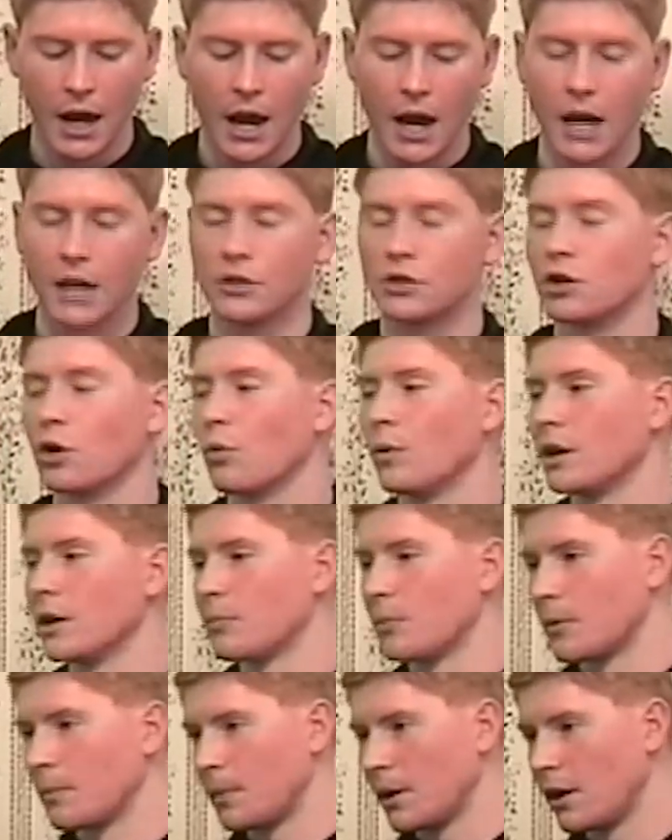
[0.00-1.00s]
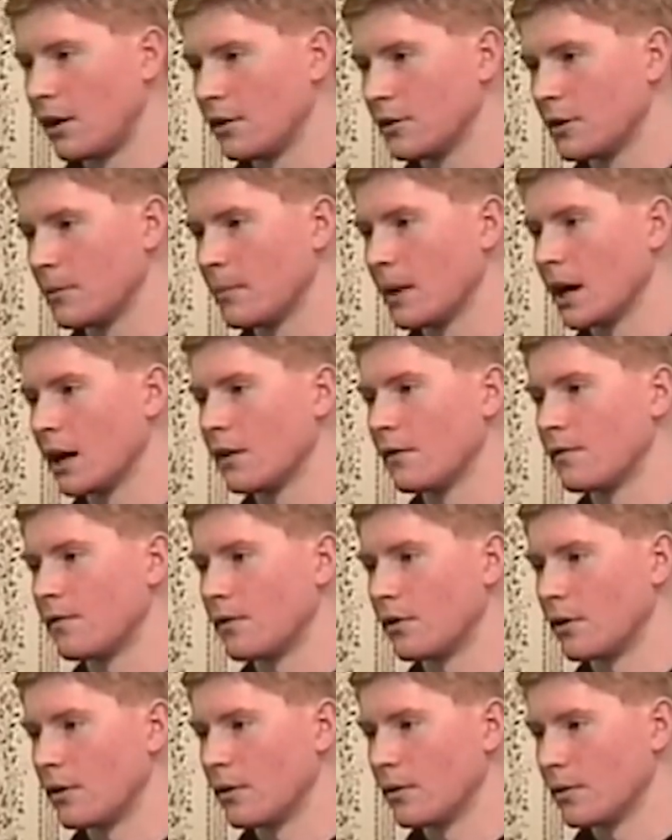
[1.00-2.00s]
And so when he prepared the man
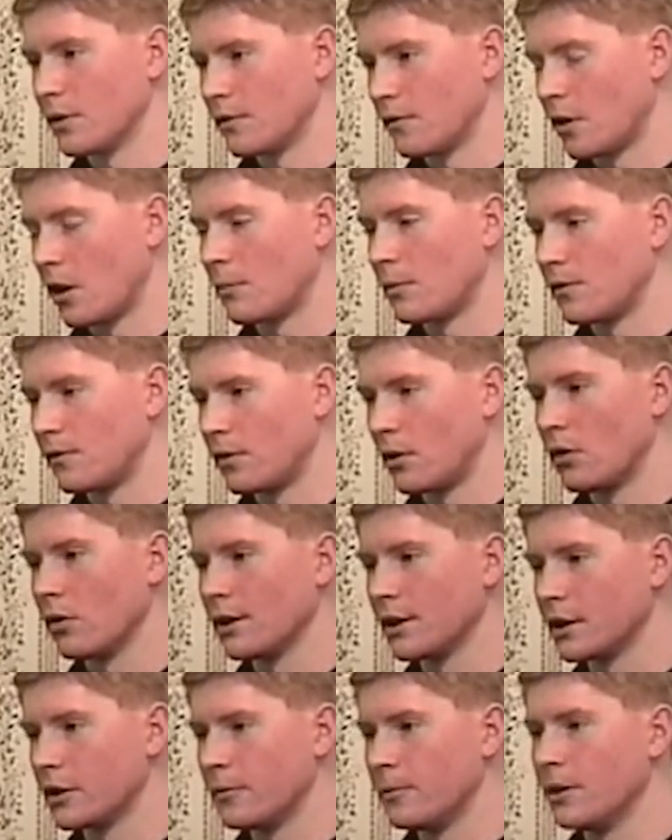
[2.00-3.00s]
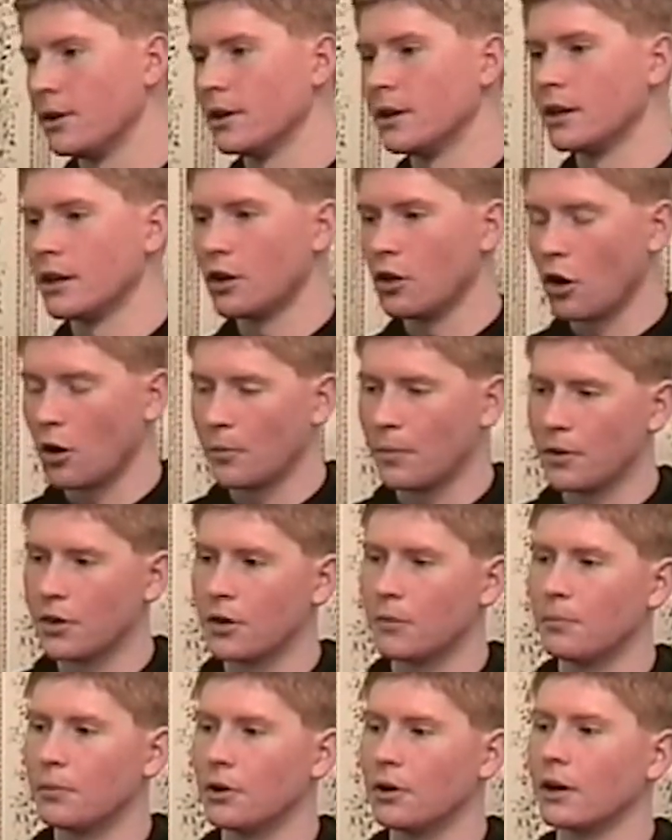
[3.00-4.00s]
for the farmer for Holy Communion, he opened
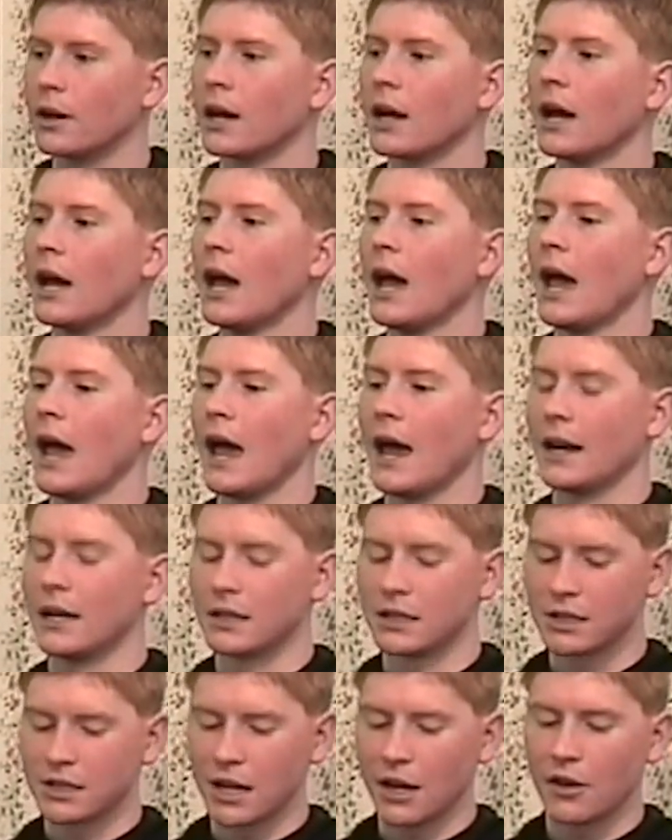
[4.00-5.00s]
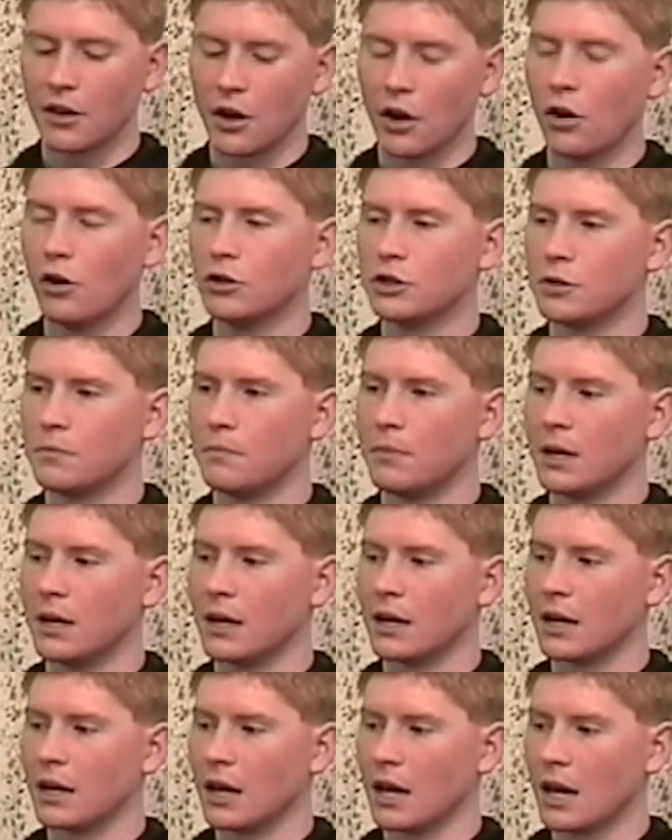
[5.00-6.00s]
the book, and instead of the host
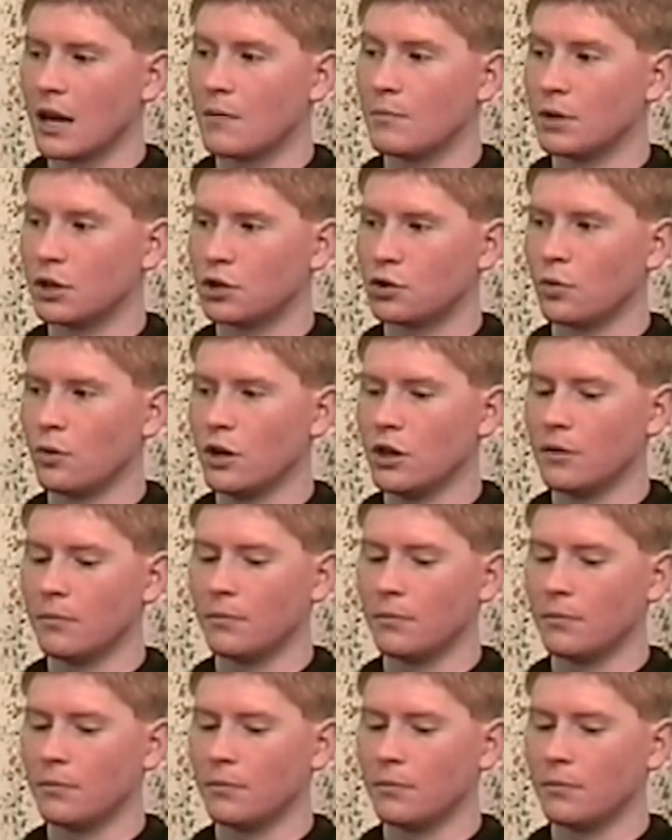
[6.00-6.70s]
being in between the